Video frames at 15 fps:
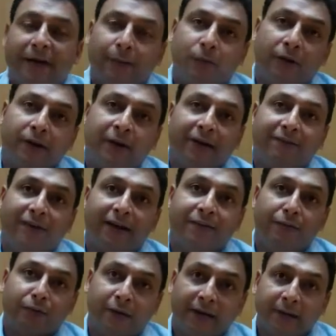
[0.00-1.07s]
about 85
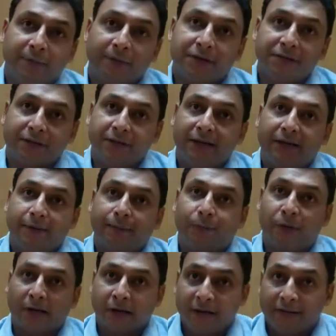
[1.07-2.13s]
to 90%
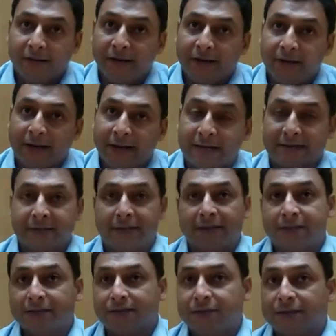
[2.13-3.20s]
productivity as
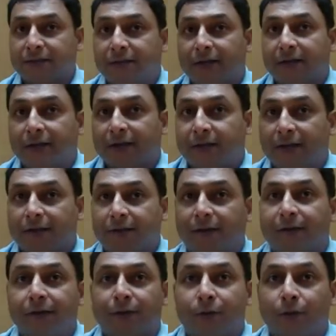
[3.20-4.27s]
against
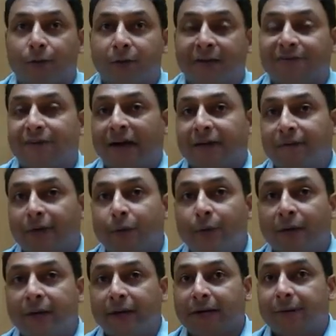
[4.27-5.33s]
if I were
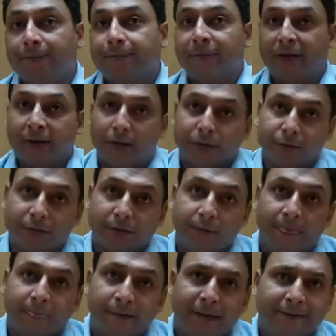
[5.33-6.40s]
doing it in house,
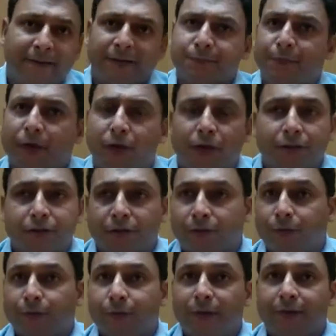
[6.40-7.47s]
and that is because
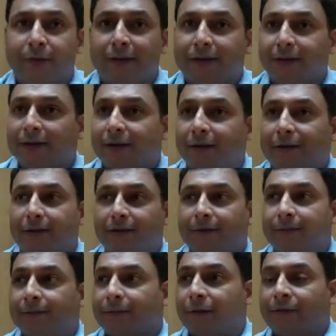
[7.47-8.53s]
we
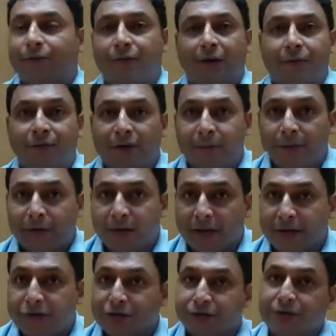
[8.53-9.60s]
of
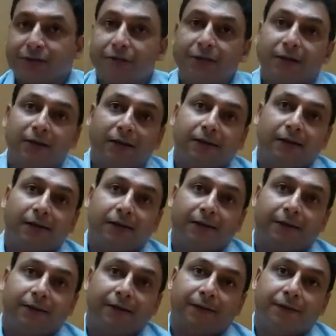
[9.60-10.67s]
communication,
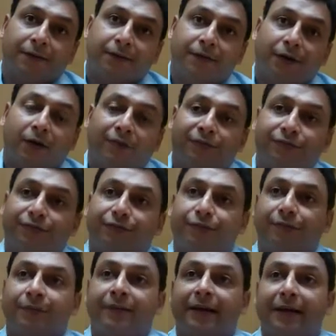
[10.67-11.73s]
of
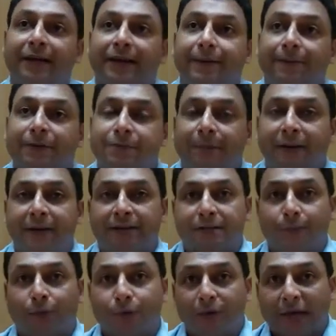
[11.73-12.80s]
really spending some
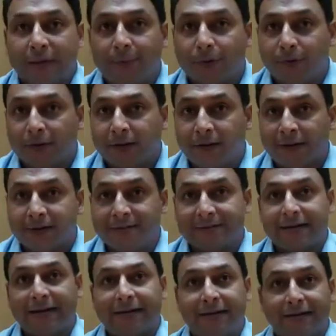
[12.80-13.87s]
more time on
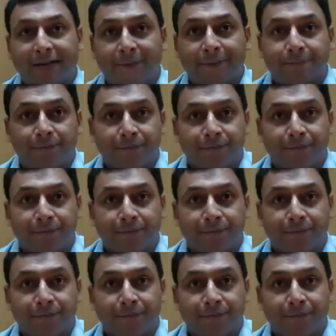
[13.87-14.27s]
understanding,